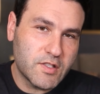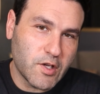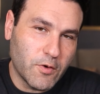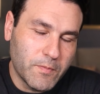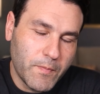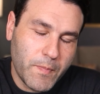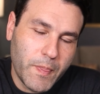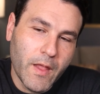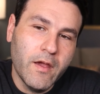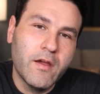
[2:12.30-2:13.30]
So
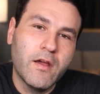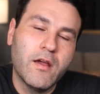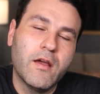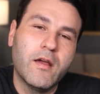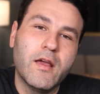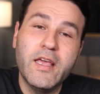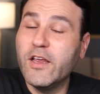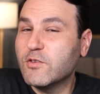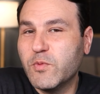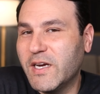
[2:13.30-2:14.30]

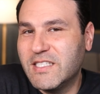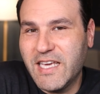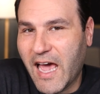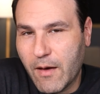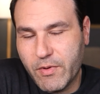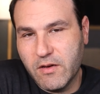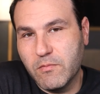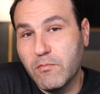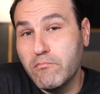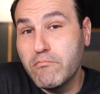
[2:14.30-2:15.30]
here's what I see
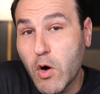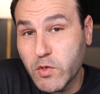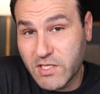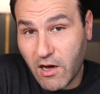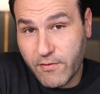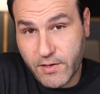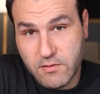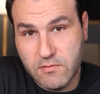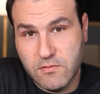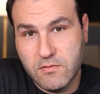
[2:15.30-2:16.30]
happen most
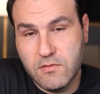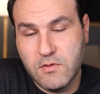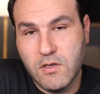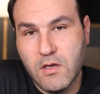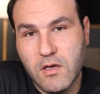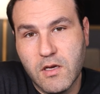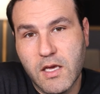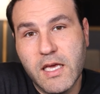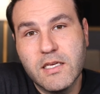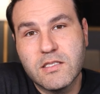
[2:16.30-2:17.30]
often
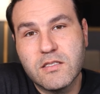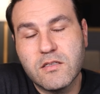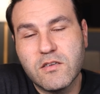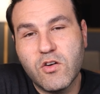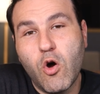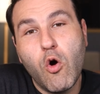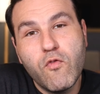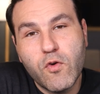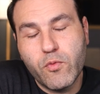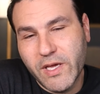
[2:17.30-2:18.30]
is
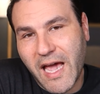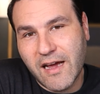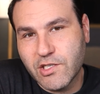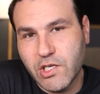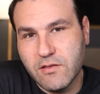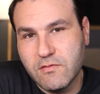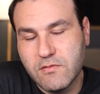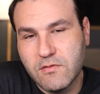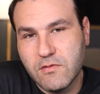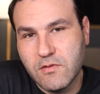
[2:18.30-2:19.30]
overreaction.
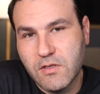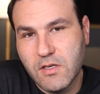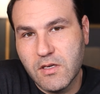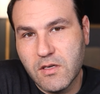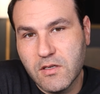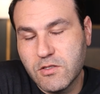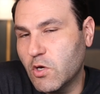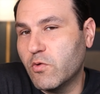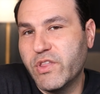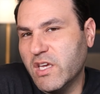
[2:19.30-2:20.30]

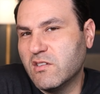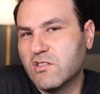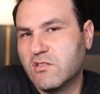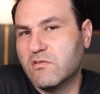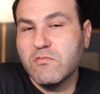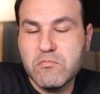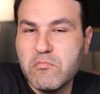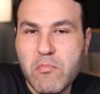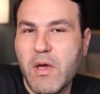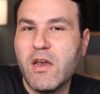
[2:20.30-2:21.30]
So things
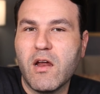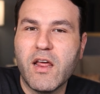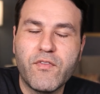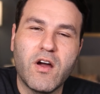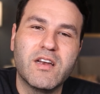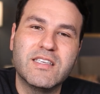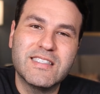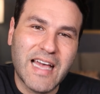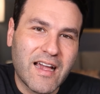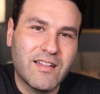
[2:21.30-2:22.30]
may not have gone
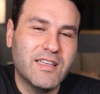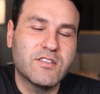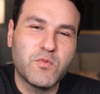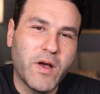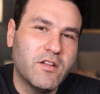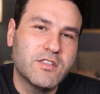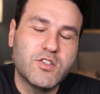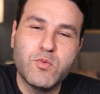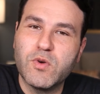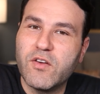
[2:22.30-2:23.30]
exactly as well
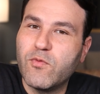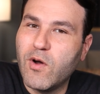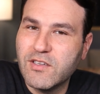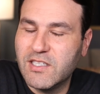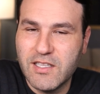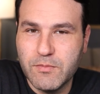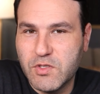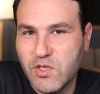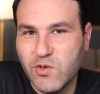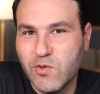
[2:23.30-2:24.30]
as you would have wanted
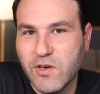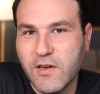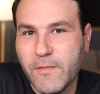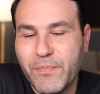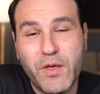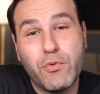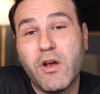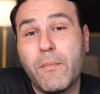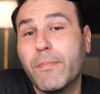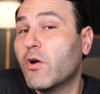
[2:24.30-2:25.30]
them to. They
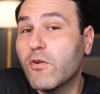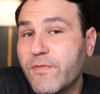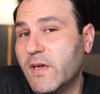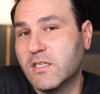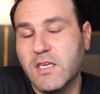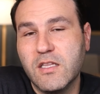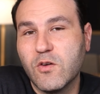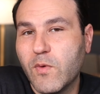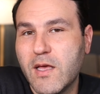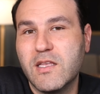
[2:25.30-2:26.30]
were not perfect
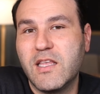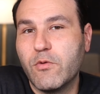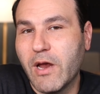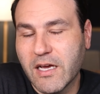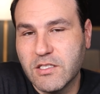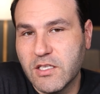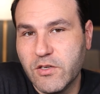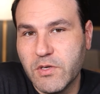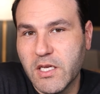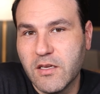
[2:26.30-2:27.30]
in the way that they were
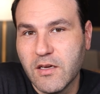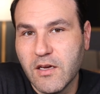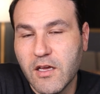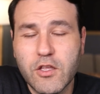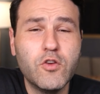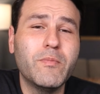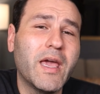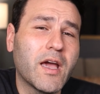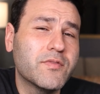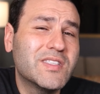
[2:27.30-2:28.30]
executed. You
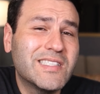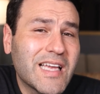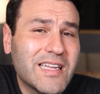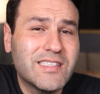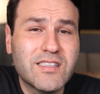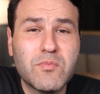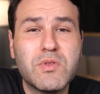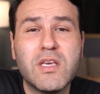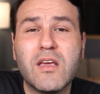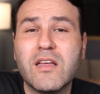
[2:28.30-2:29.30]
may have said
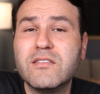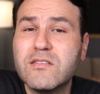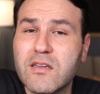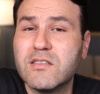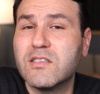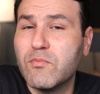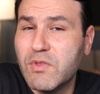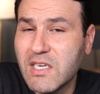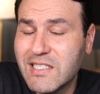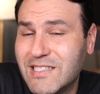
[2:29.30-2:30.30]
something and done
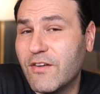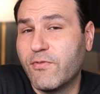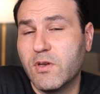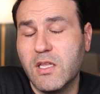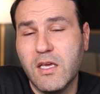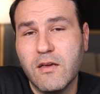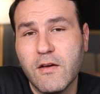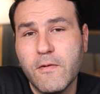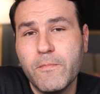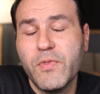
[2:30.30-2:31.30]
something
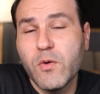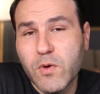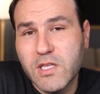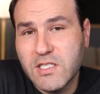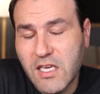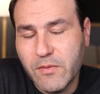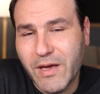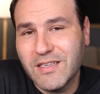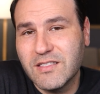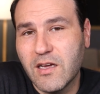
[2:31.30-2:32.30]
differently than what the
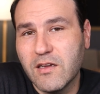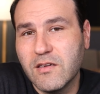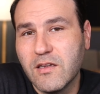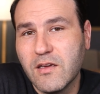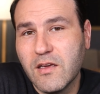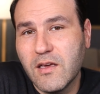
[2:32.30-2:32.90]
team has done,